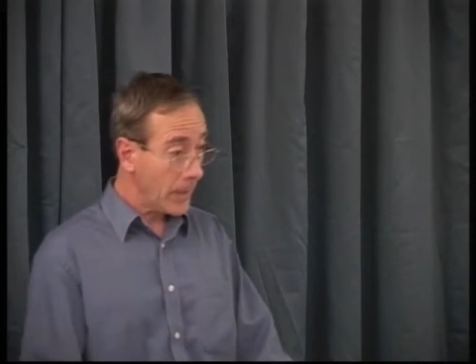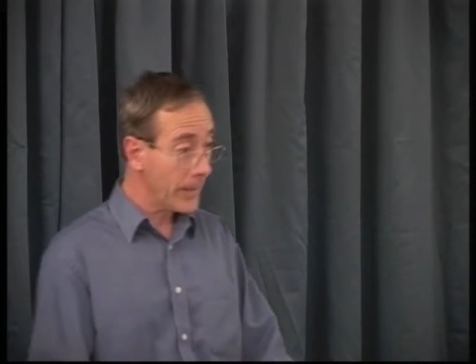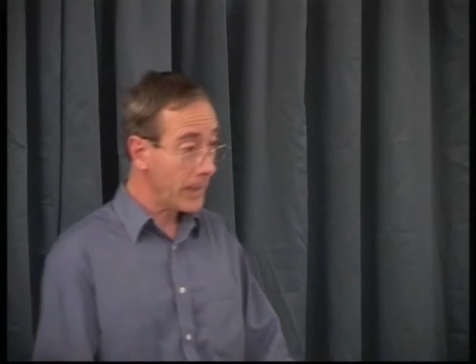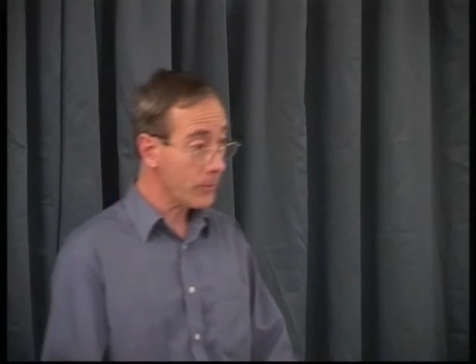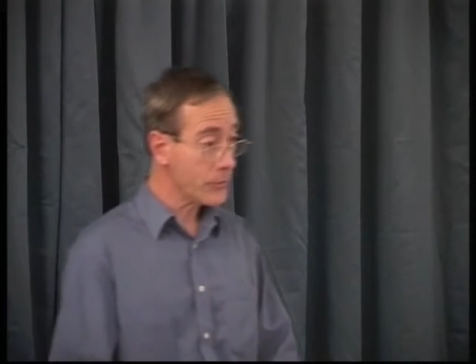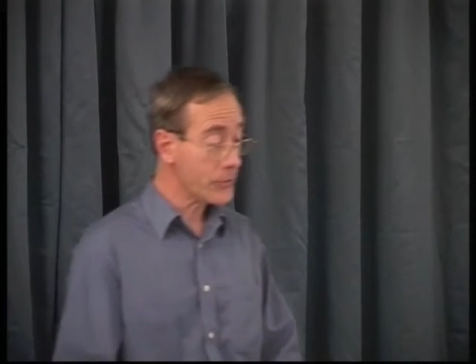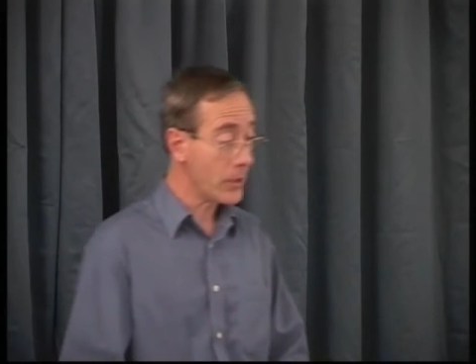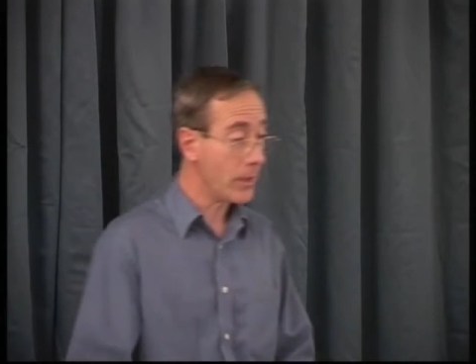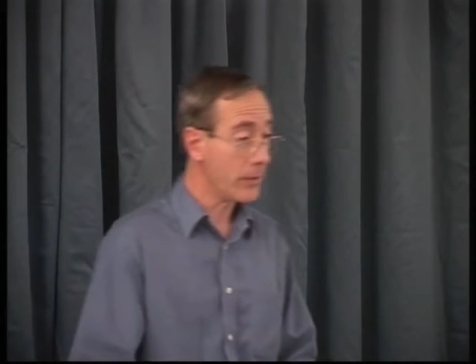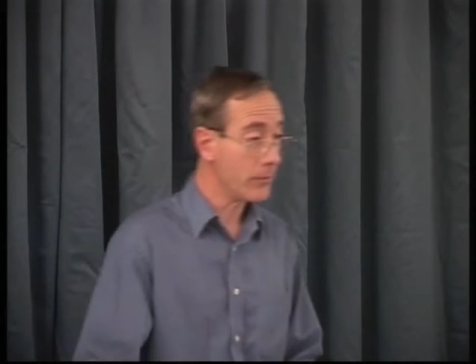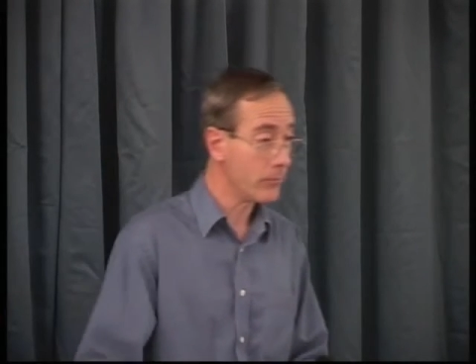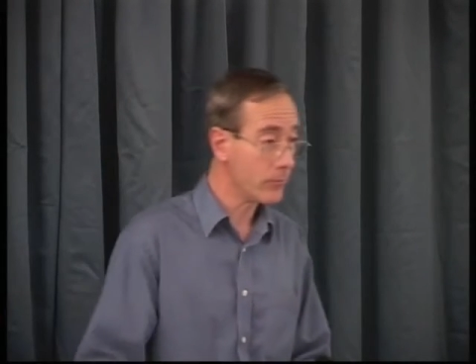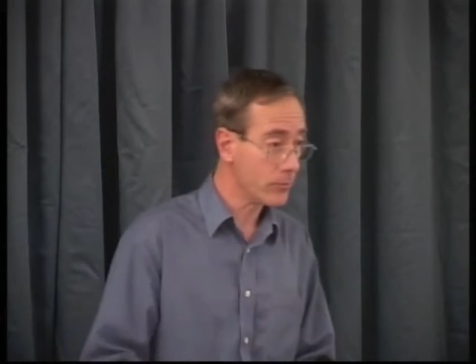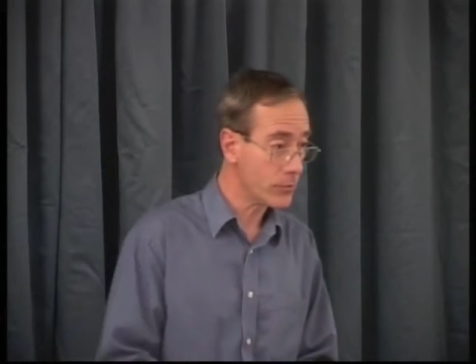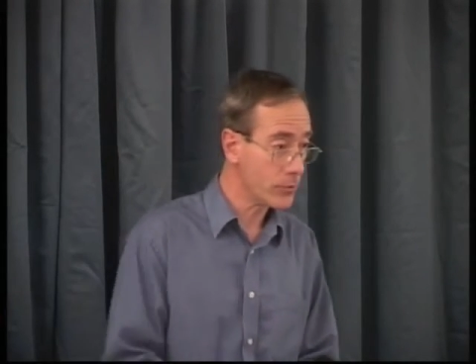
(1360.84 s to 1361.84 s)
And that was
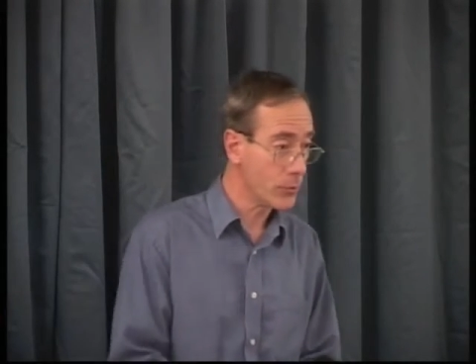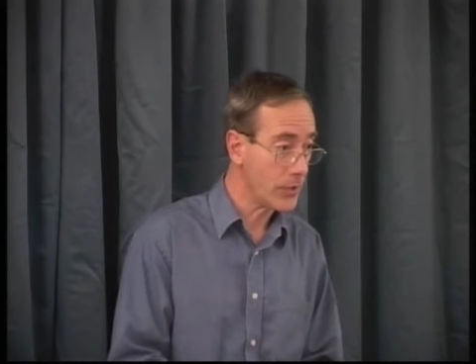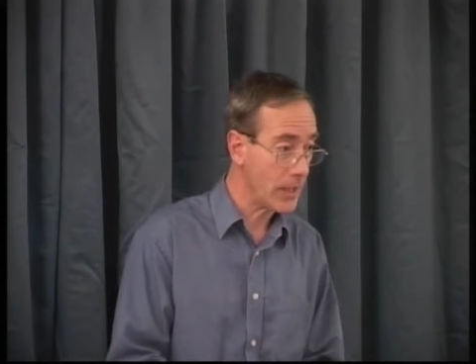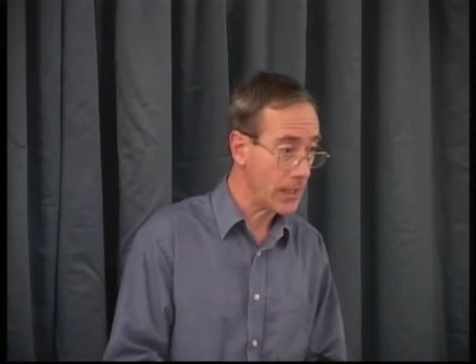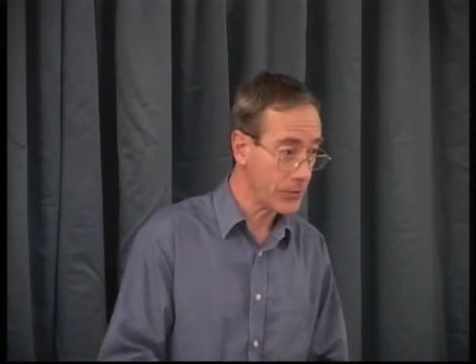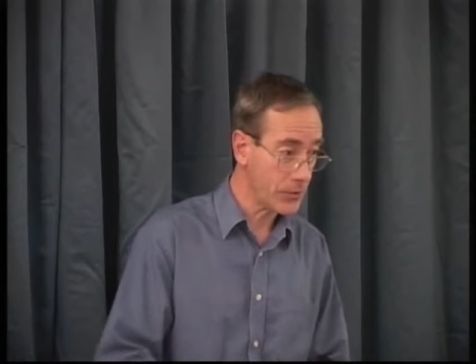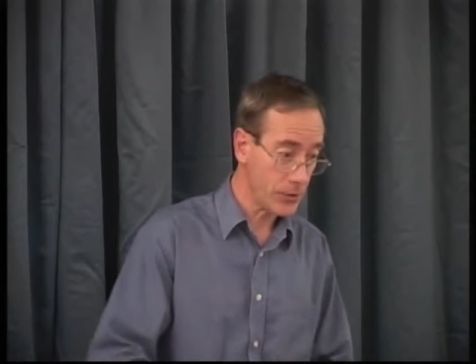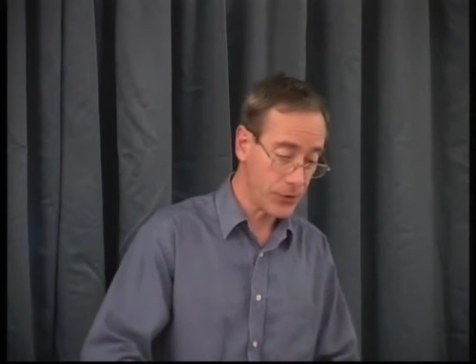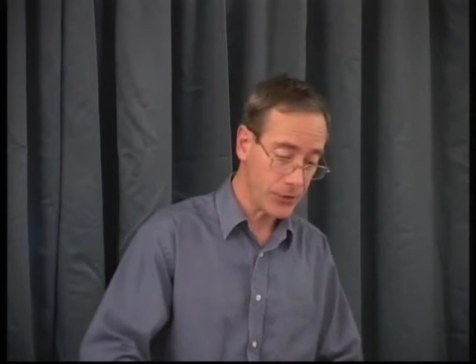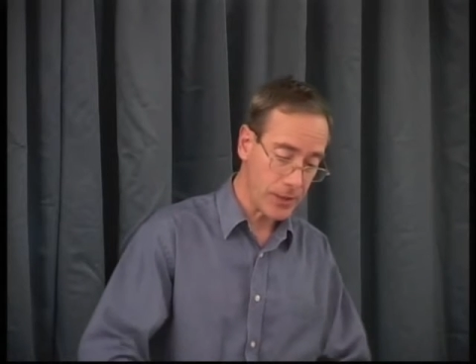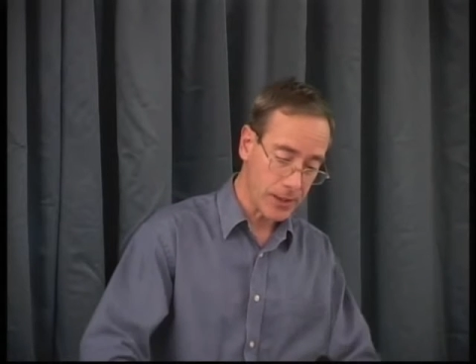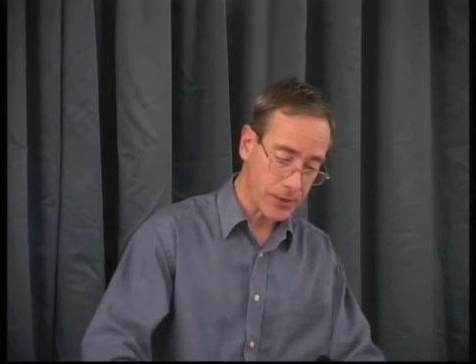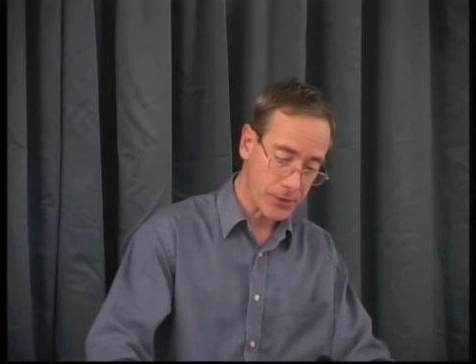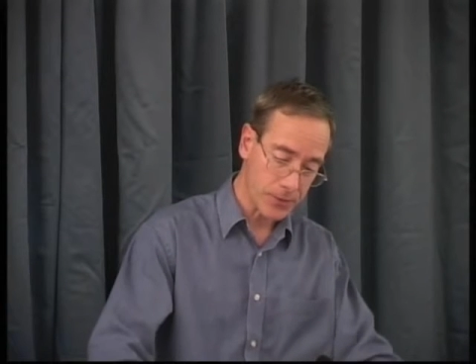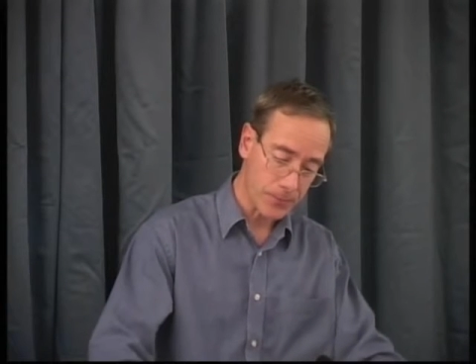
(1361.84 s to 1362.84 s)
uh,
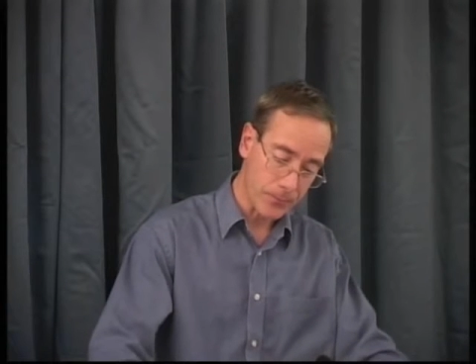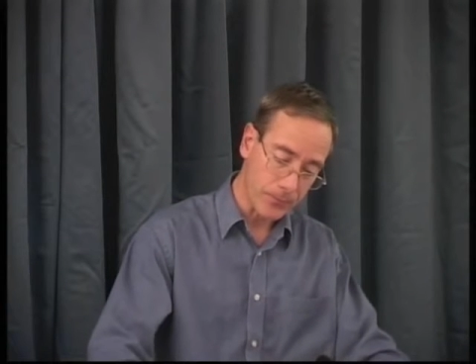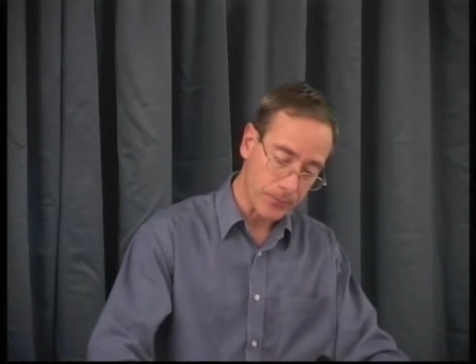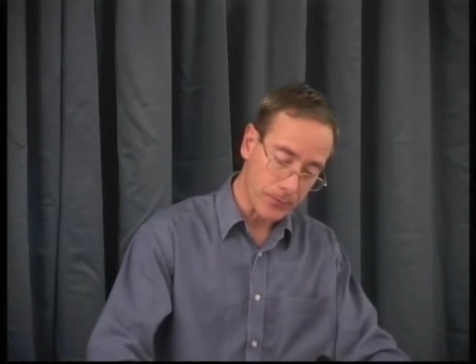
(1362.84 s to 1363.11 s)
2006.